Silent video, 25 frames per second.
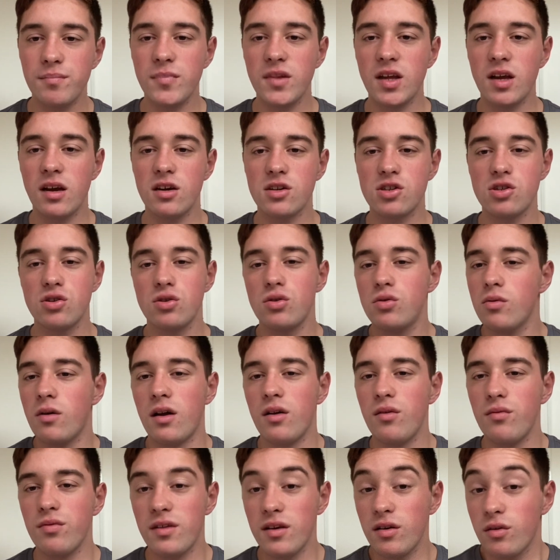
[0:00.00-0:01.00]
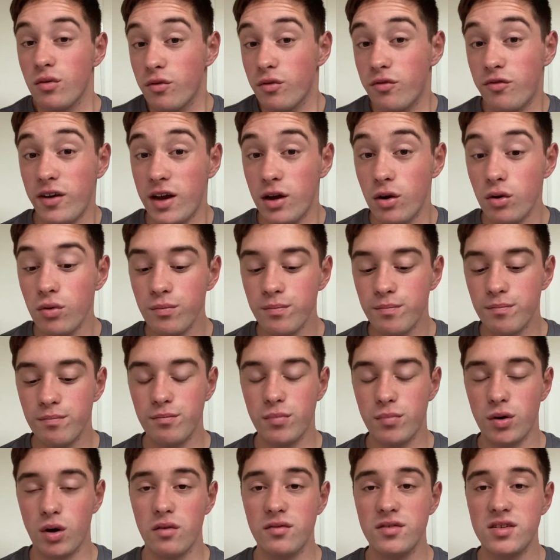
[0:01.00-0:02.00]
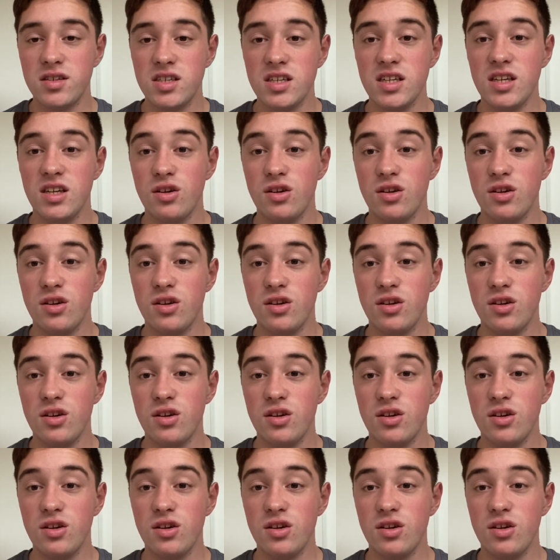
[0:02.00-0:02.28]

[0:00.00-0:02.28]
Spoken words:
So I don't think you'll fail, but obviously